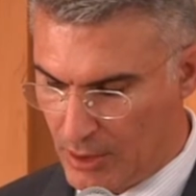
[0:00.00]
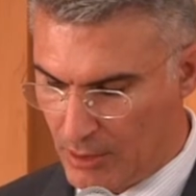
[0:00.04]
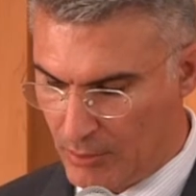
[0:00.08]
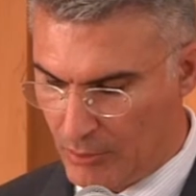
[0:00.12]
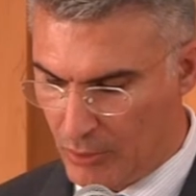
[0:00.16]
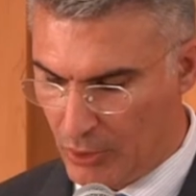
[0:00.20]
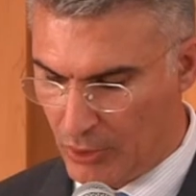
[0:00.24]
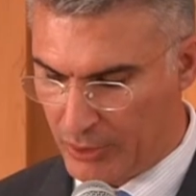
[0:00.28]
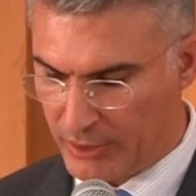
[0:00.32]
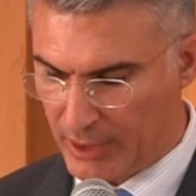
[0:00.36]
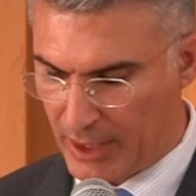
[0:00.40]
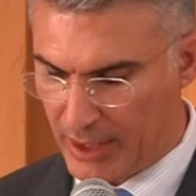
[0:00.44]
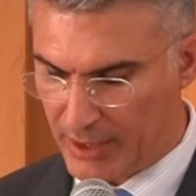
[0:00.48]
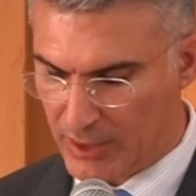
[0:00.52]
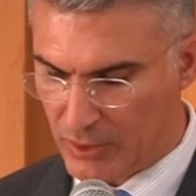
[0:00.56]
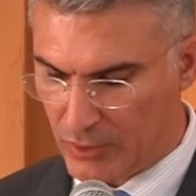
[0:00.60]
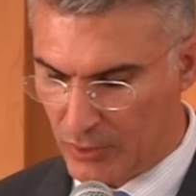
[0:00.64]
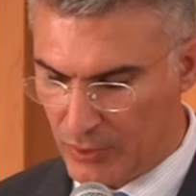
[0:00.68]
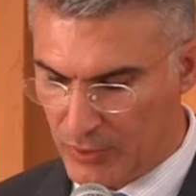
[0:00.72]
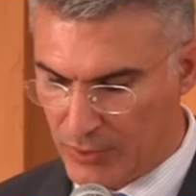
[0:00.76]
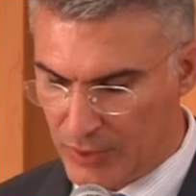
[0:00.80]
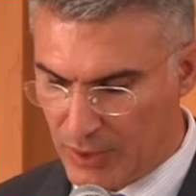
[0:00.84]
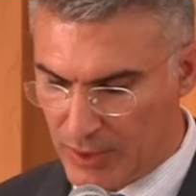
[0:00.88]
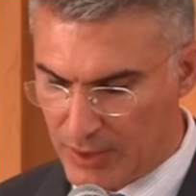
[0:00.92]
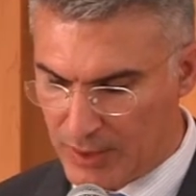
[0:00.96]
Malta has
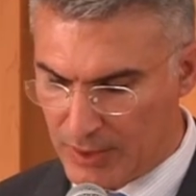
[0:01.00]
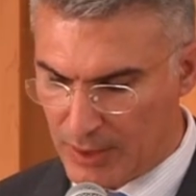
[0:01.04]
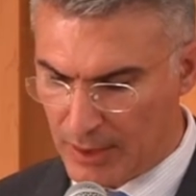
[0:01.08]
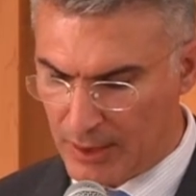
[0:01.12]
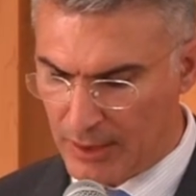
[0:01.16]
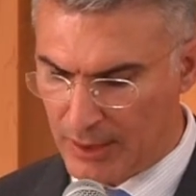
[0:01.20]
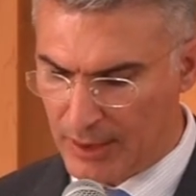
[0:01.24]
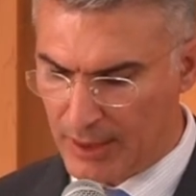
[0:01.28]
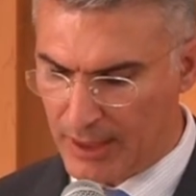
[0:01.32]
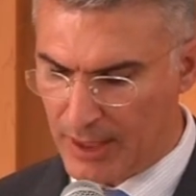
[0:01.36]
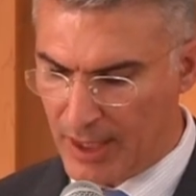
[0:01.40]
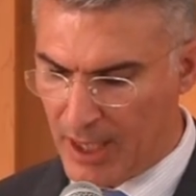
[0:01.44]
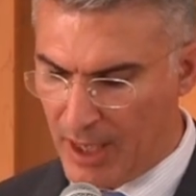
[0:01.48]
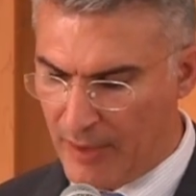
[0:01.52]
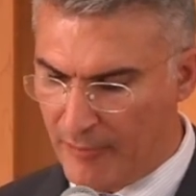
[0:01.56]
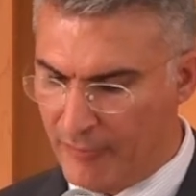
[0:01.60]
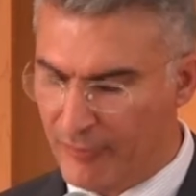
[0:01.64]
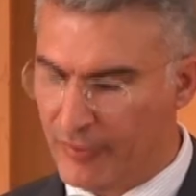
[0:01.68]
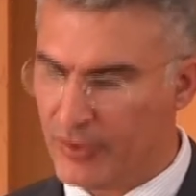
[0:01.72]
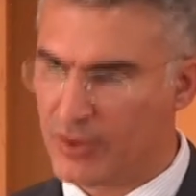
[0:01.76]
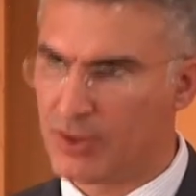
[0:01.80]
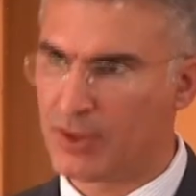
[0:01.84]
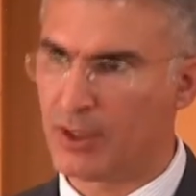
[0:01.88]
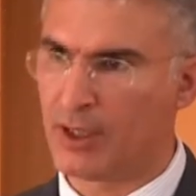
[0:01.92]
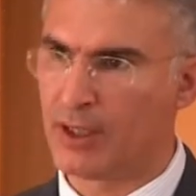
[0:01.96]
consistently
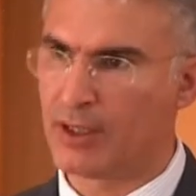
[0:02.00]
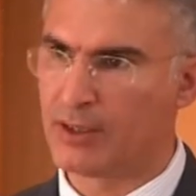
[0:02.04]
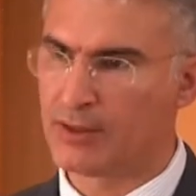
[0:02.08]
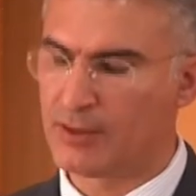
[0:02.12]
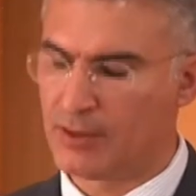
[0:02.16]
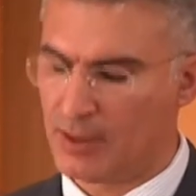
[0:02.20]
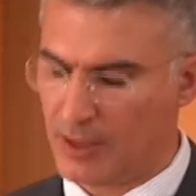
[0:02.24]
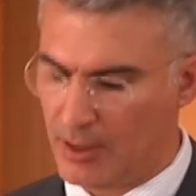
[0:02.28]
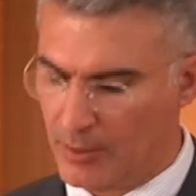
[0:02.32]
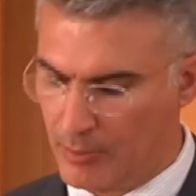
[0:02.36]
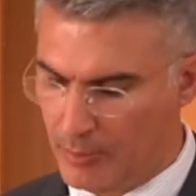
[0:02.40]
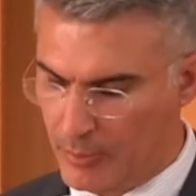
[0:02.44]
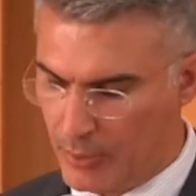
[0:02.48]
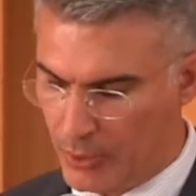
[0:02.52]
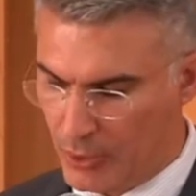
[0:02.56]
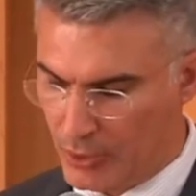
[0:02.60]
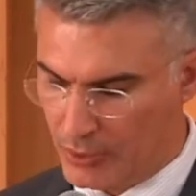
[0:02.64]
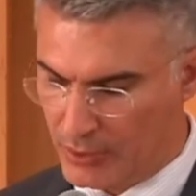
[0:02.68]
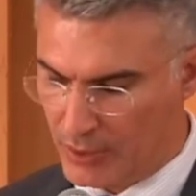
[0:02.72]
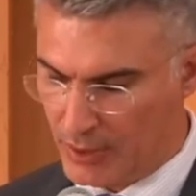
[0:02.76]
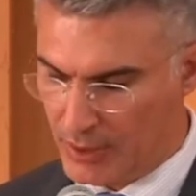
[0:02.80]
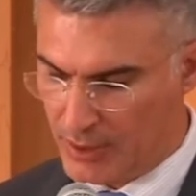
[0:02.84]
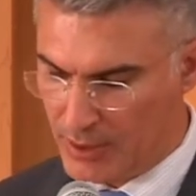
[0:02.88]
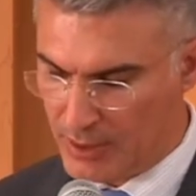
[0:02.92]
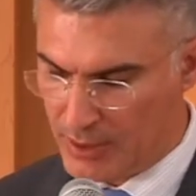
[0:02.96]
emphasized the
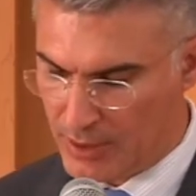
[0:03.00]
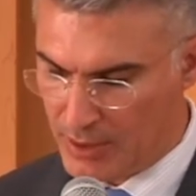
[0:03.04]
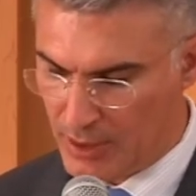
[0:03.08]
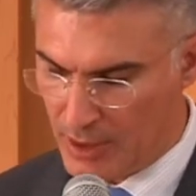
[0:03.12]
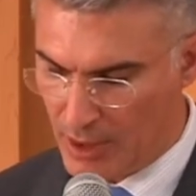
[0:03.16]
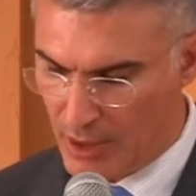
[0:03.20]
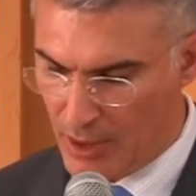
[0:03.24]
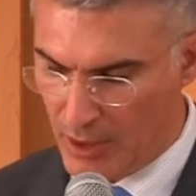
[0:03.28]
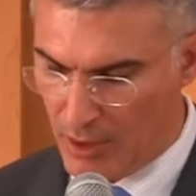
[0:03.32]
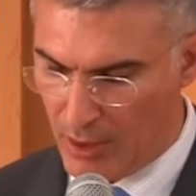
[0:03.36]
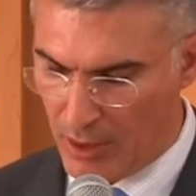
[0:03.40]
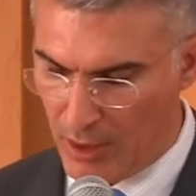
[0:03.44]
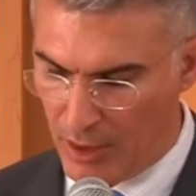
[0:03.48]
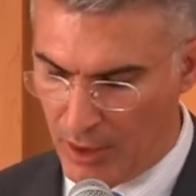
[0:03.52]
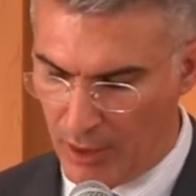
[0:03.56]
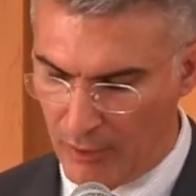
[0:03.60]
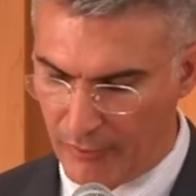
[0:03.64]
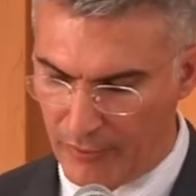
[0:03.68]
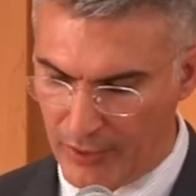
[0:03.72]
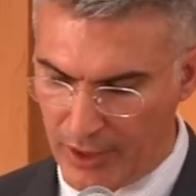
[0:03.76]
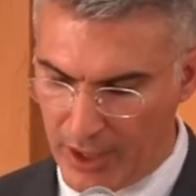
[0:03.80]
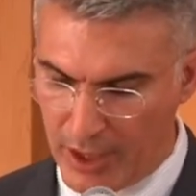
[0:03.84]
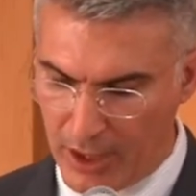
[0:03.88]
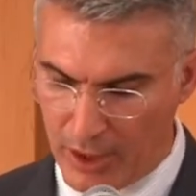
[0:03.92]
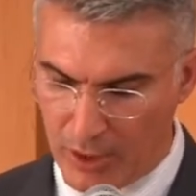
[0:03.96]
importance
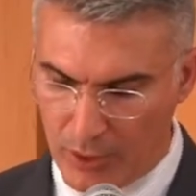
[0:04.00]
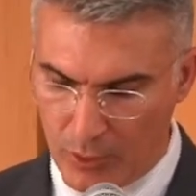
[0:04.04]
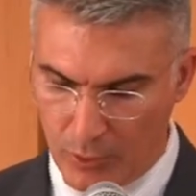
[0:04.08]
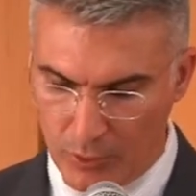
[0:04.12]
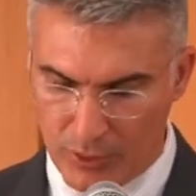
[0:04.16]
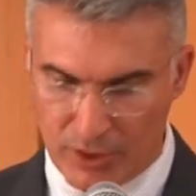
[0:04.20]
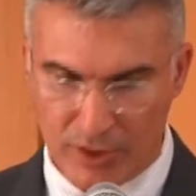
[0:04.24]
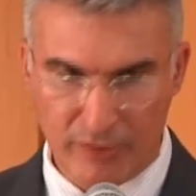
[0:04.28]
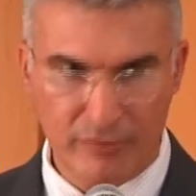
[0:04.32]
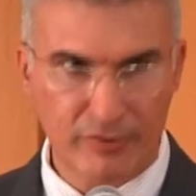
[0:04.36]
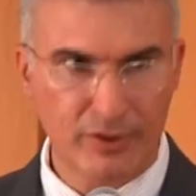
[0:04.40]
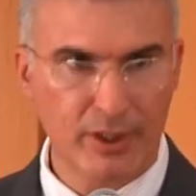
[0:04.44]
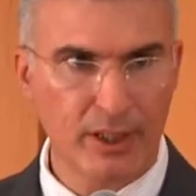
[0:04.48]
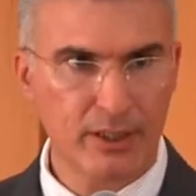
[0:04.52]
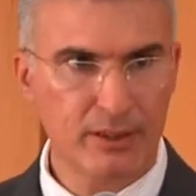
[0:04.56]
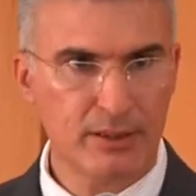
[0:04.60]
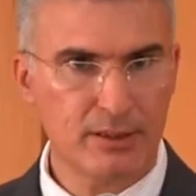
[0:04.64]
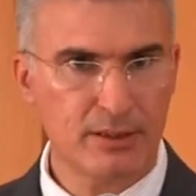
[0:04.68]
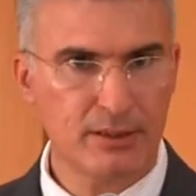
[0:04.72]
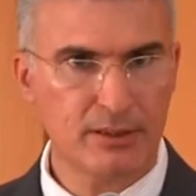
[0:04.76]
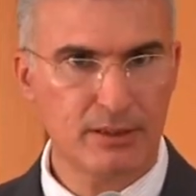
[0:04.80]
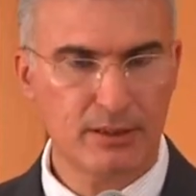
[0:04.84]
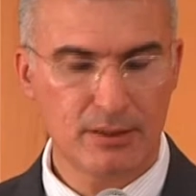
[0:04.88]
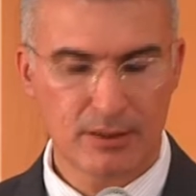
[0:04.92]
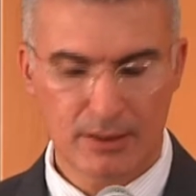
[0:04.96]
of
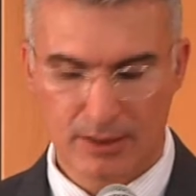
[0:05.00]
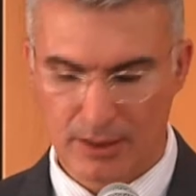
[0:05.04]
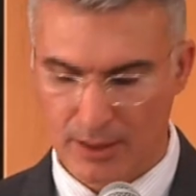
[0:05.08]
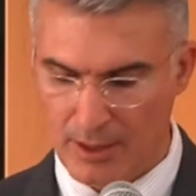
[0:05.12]
inclusiveness